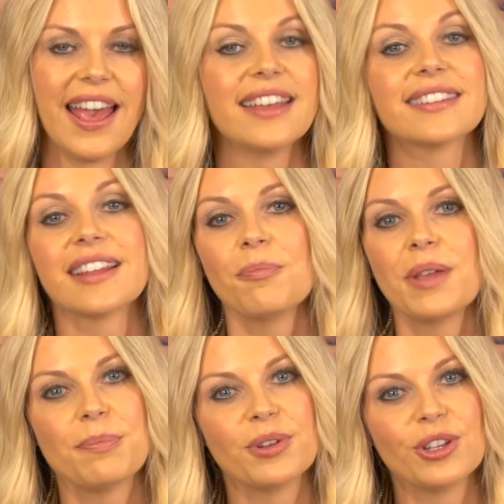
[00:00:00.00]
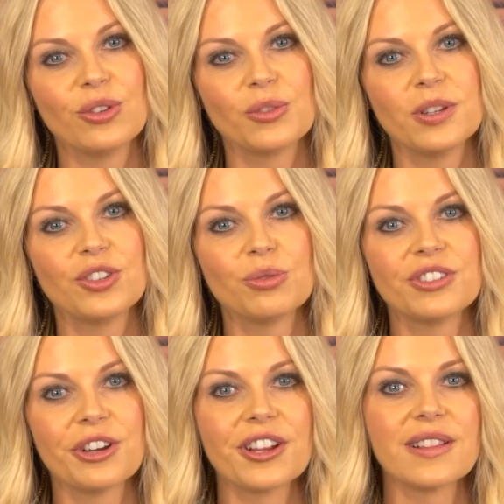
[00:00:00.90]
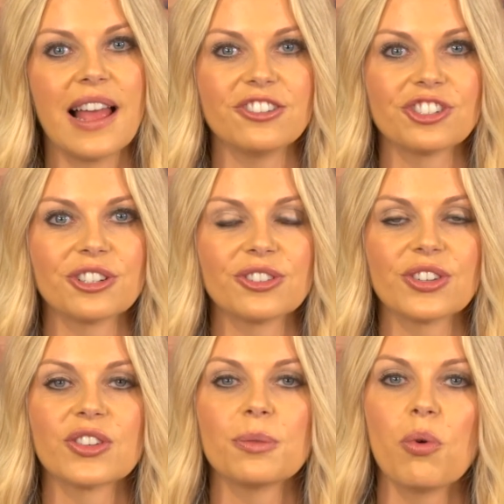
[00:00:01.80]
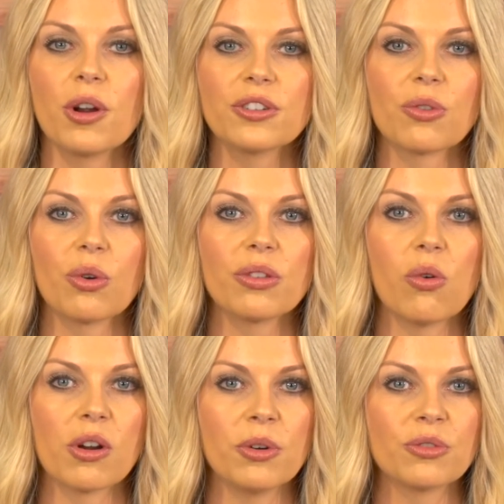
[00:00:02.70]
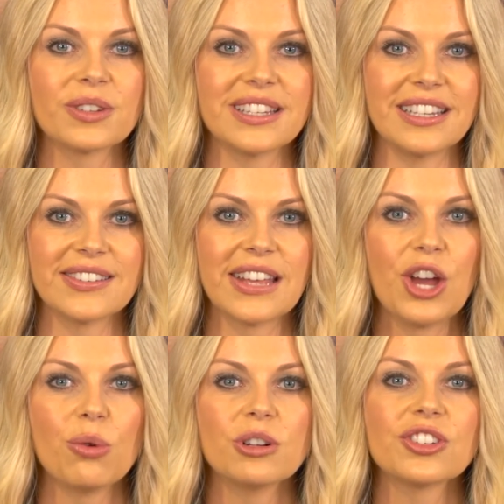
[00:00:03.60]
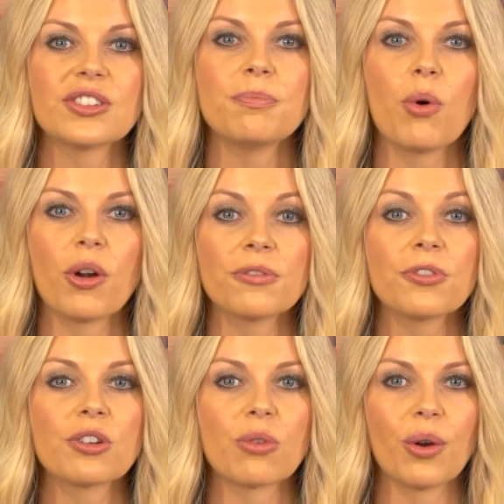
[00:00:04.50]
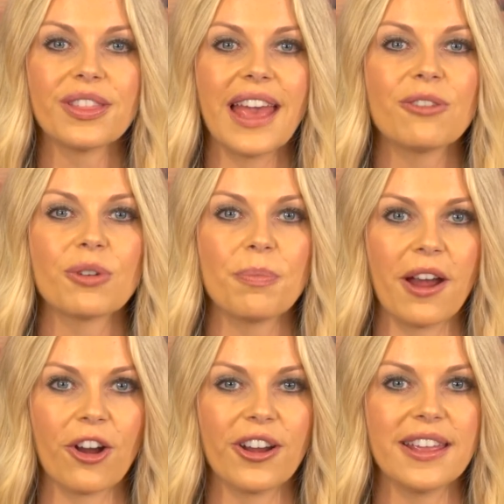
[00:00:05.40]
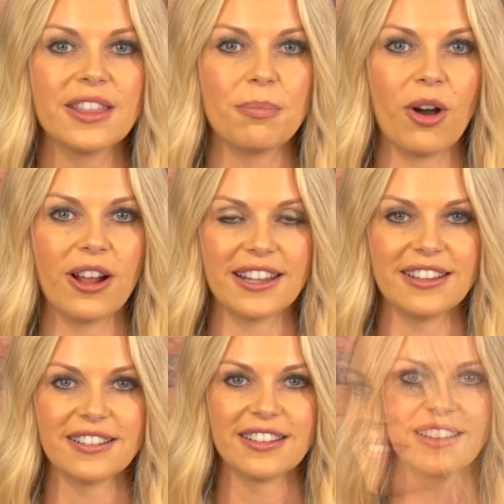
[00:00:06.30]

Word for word: Some people use pituitary glandular to support growth hormone release, which is important for growth and repair in the body.